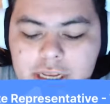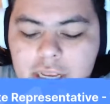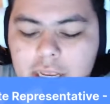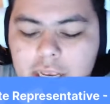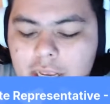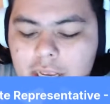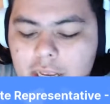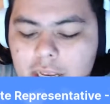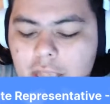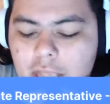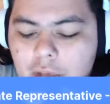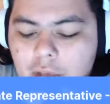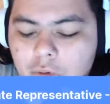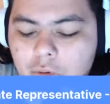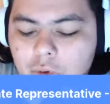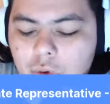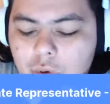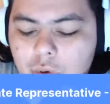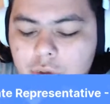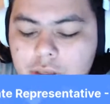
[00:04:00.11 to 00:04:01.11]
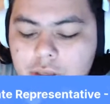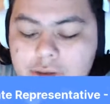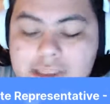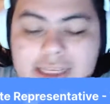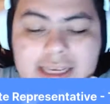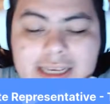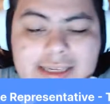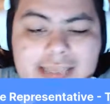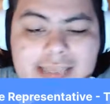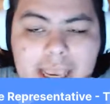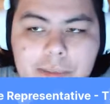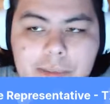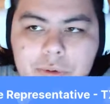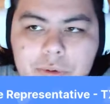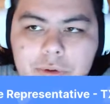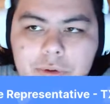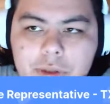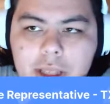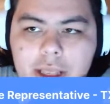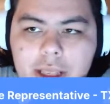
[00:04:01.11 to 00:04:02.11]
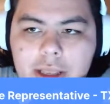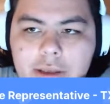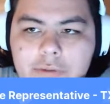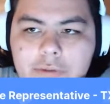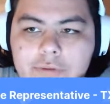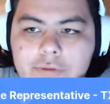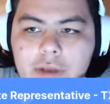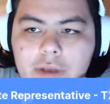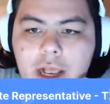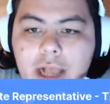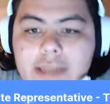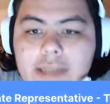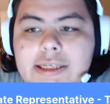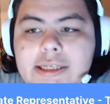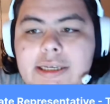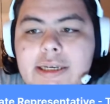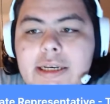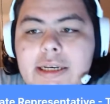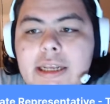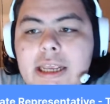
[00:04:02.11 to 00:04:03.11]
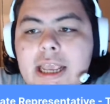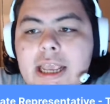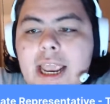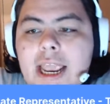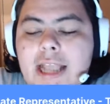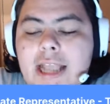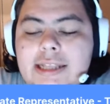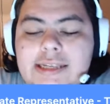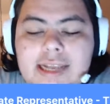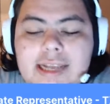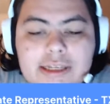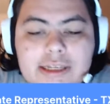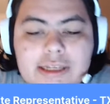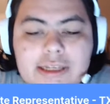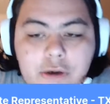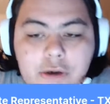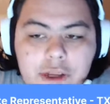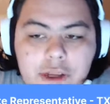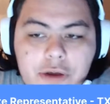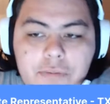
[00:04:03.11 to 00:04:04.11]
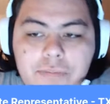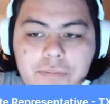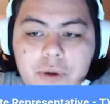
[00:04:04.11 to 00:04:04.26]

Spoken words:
I will use the example of Austin and San Antonio,